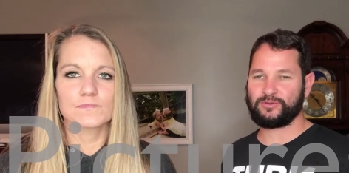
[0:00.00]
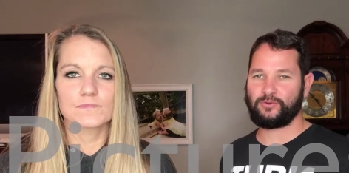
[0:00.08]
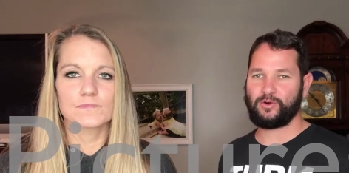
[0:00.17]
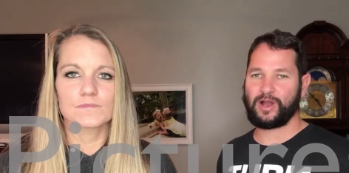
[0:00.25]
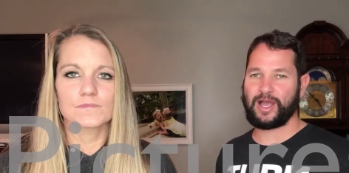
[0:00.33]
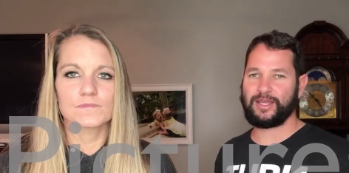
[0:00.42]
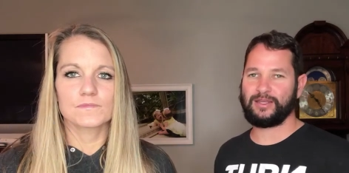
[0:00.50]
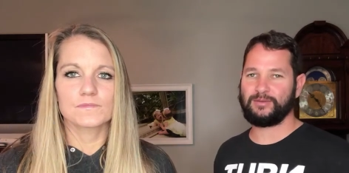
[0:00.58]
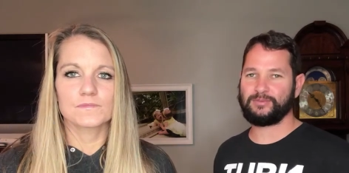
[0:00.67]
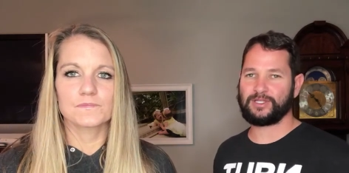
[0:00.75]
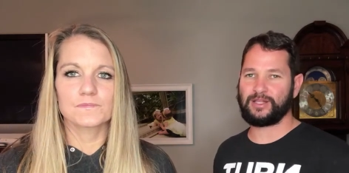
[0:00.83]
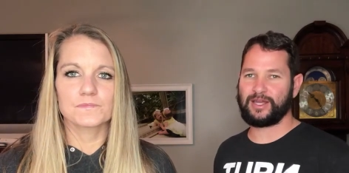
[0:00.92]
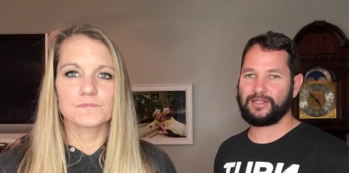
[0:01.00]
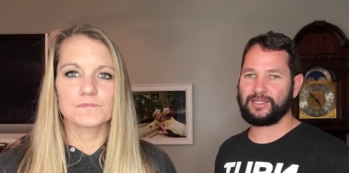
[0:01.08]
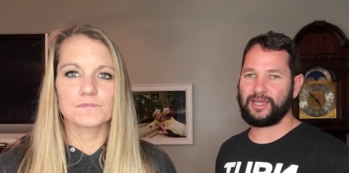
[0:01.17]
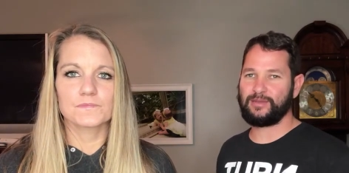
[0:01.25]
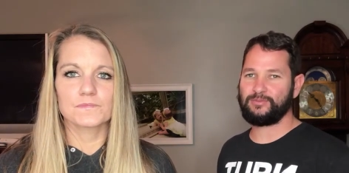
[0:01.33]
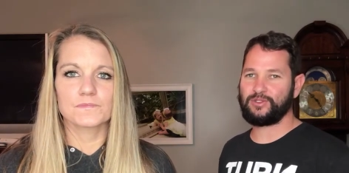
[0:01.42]
Speaker 1: for items. A lot of
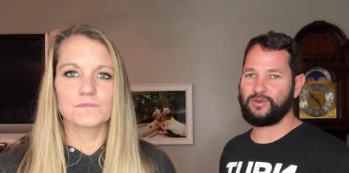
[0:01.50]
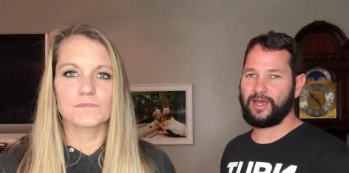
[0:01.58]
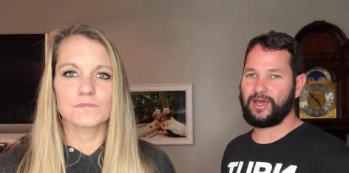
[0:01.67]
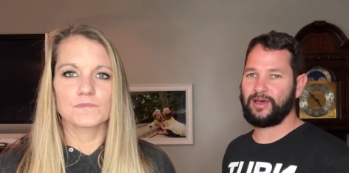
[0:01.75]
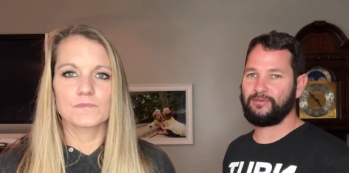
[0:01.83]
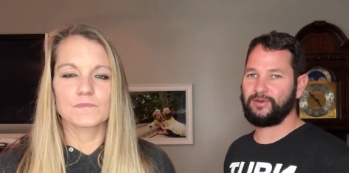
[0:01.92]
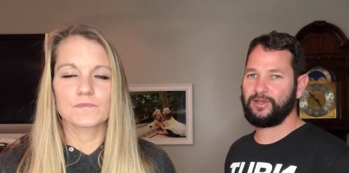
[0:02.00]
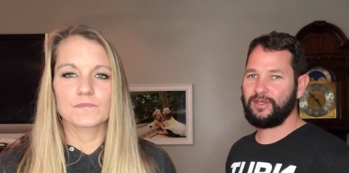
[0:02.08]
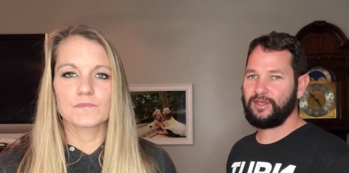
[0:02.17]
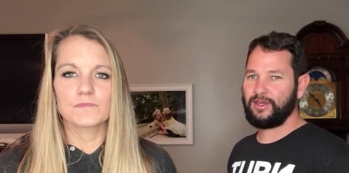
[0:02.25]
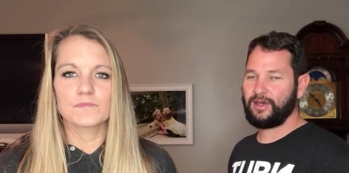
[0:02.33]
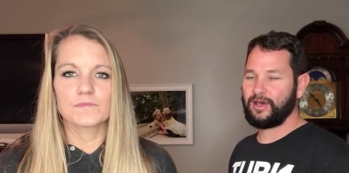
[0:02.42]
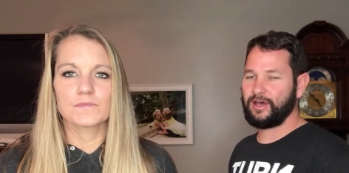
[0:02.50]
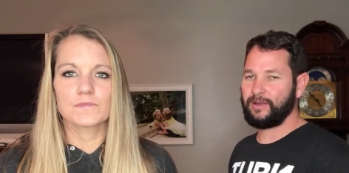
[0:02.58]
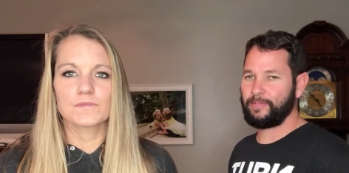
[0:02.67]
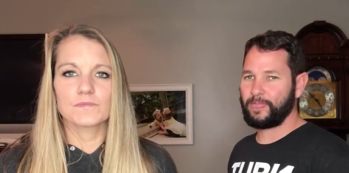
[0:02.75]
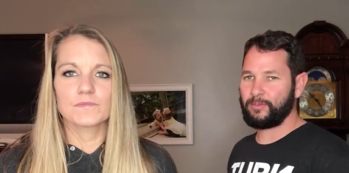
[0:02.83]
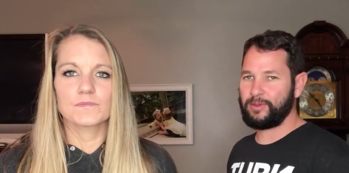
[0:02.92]
times you have
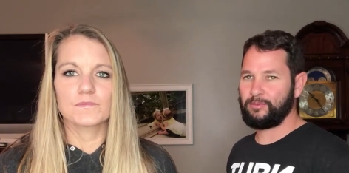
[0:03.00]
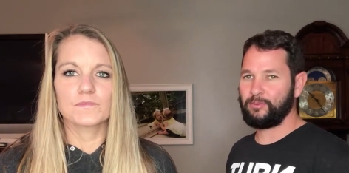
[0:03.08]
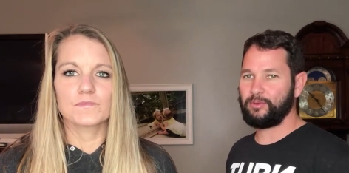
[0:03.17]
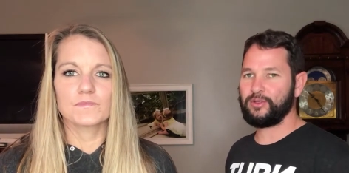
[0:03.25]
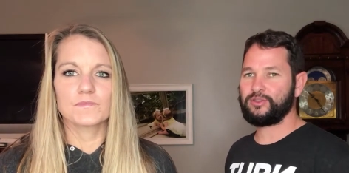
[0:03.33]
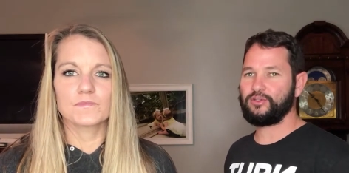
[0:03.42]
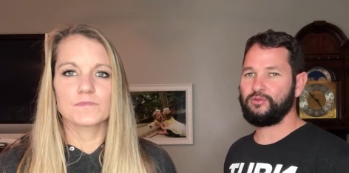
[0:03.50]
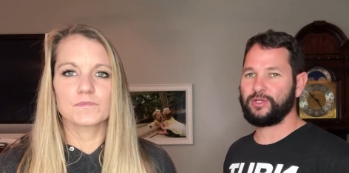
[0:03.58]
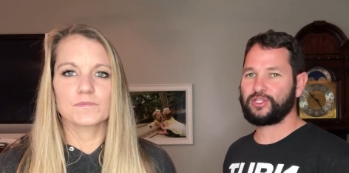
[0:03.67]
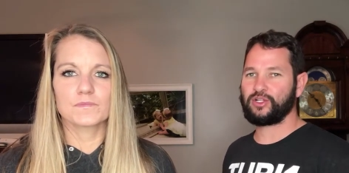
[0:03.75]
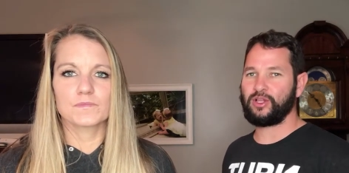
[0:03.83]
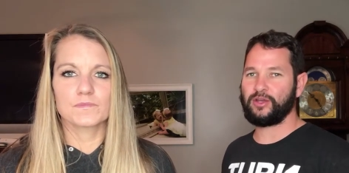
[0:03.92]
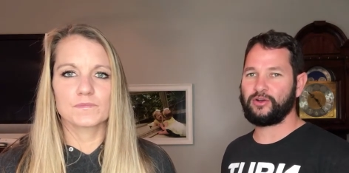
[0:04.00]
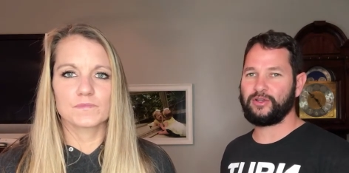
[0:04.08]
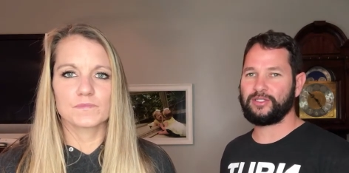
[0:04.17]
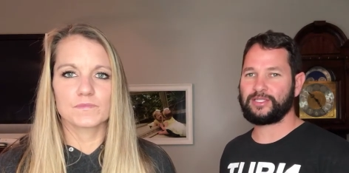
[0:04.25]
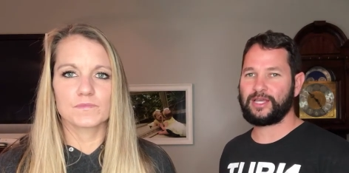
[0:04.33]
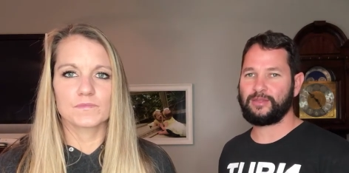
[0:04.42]
um, people put too much clutter
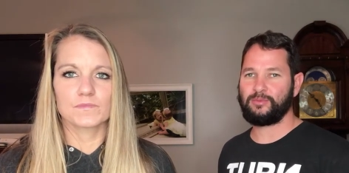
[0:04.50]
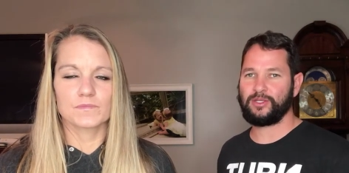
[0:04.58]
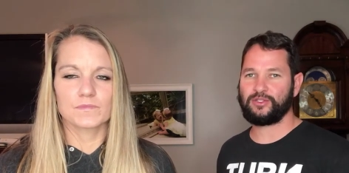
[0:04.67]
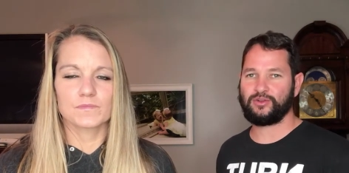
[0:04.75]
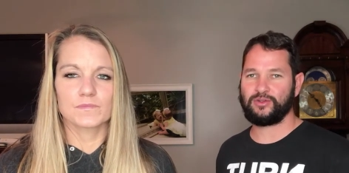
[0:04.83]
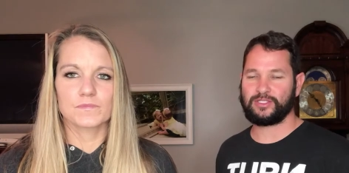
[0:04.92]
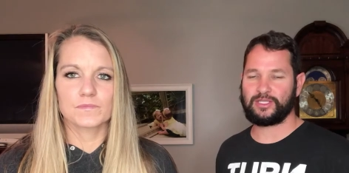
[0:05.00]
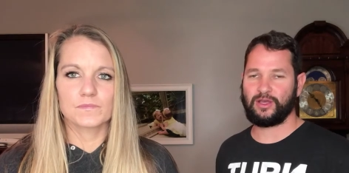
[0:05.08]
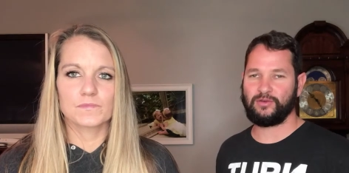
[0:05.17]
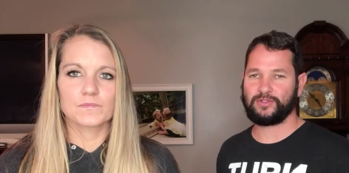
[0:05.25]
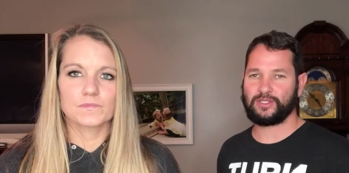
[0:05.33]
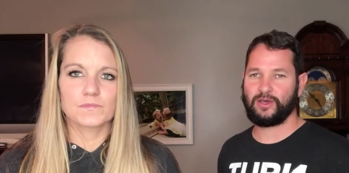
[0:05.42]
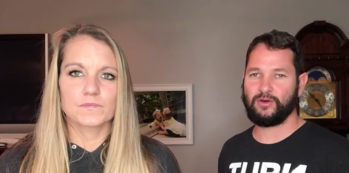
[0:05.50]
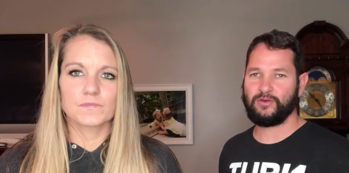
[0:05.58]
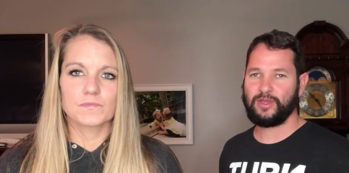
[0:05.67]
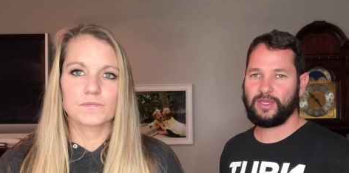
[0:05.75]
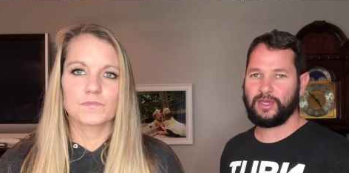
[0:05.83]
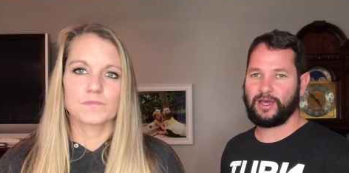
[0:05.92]
inside the picture itself.
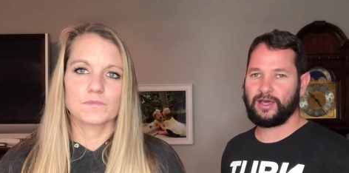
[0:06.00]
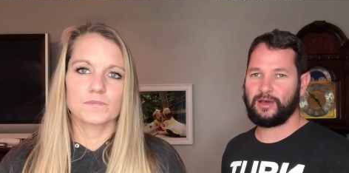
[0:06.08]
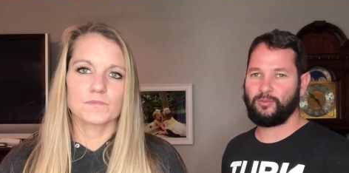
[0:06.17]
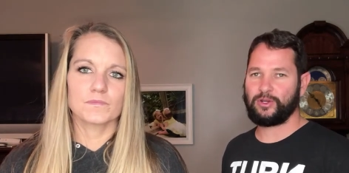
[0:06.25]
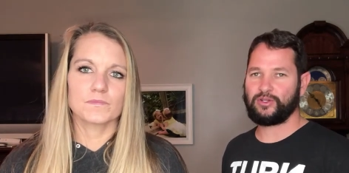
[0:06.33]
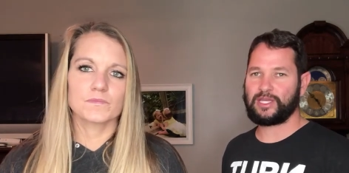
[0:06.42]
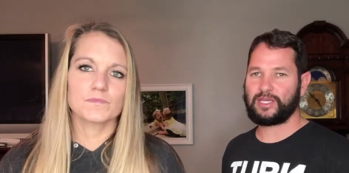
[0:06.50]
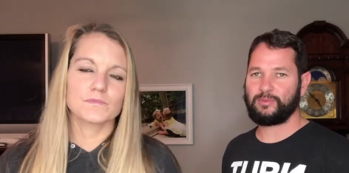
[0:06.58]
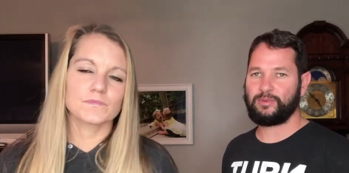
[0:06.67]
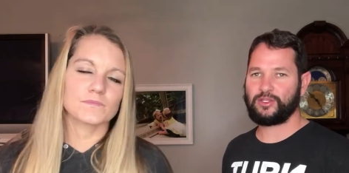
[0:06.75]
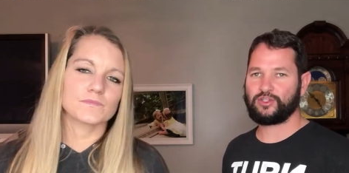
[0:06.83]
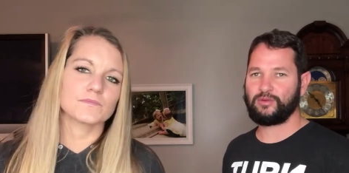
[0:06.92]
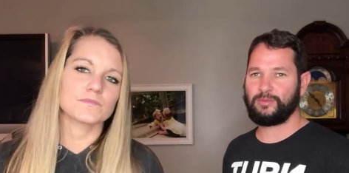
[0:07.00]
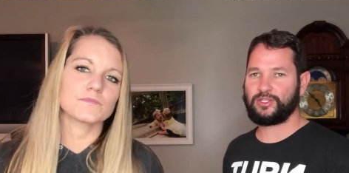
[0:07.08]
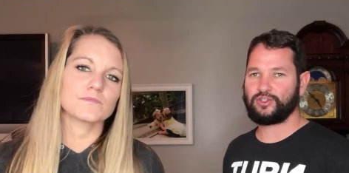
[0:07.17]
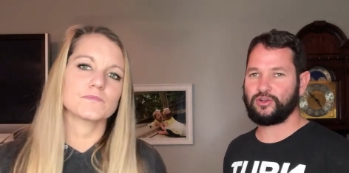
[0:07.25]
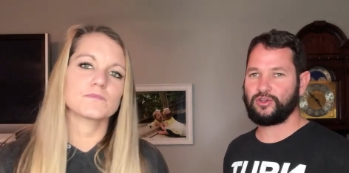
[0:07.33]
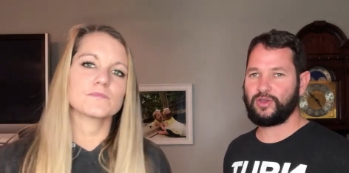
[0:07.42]
So um, when you're taking a picture,
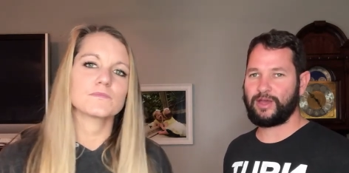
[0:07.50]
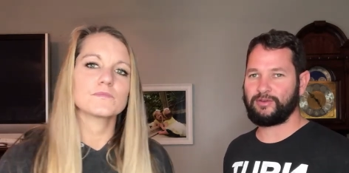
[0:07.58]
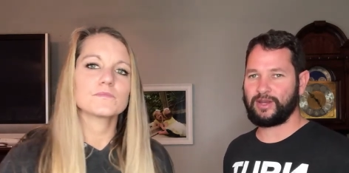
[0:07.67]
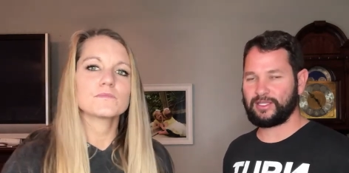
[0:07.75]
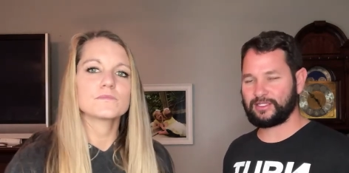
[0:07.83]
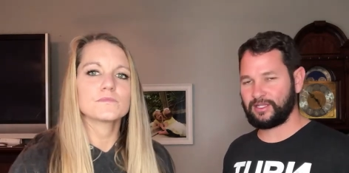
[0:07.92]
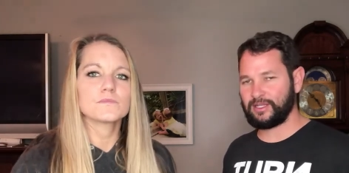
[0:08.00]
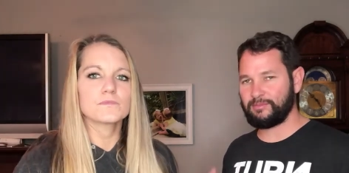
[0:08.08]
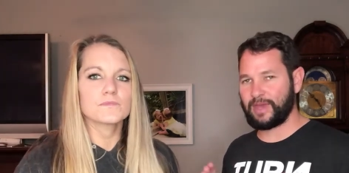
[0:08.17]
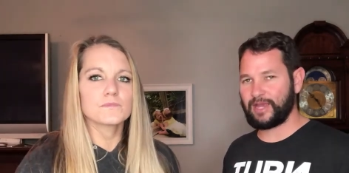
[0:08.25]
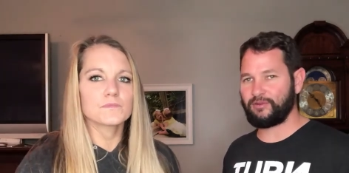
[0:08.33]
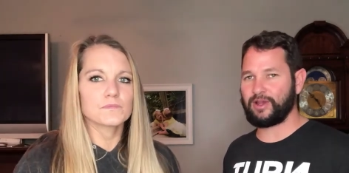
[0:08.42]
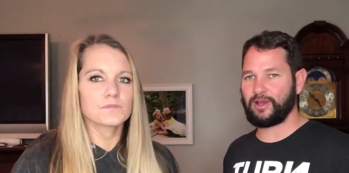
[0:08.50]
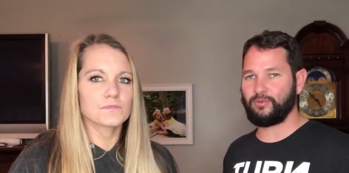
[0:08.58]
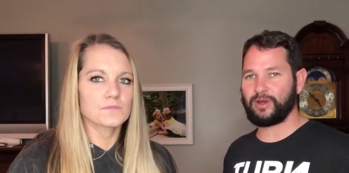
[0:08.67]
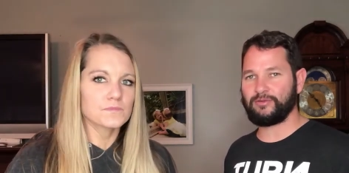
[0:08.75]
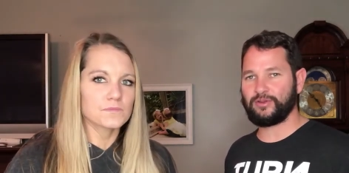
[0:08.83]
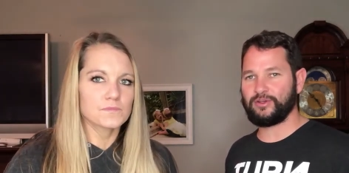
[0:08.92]
make sure you have a nice clean
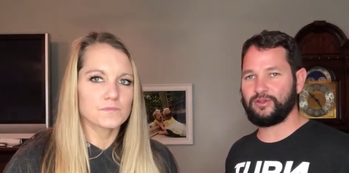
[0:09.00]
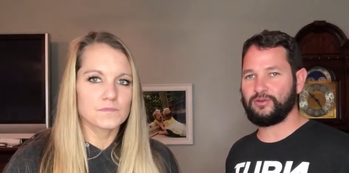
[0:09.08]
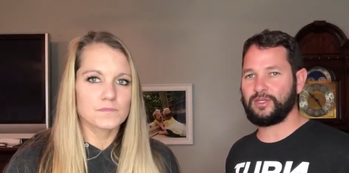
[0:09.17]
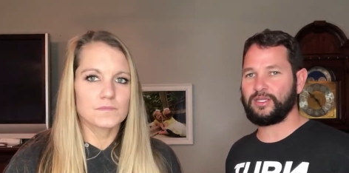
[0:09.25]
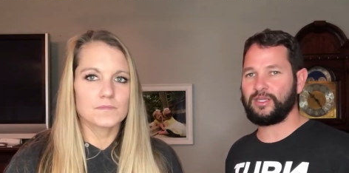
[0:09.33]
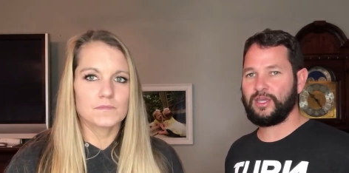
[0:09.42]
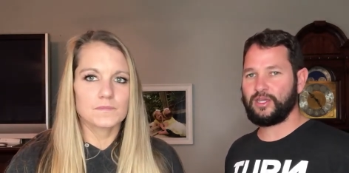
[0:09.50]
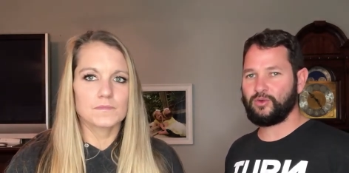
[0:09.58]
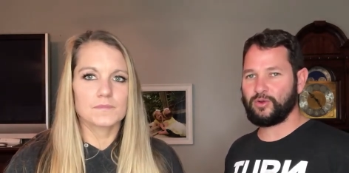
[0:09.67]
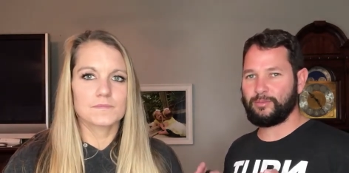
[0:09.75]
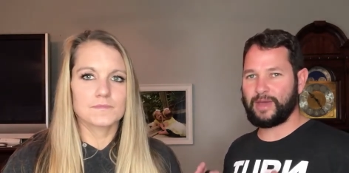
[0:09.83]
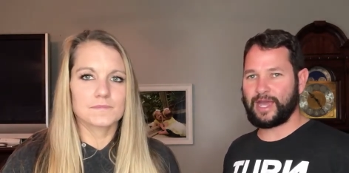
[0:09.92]
background, whatever you're doing. You want a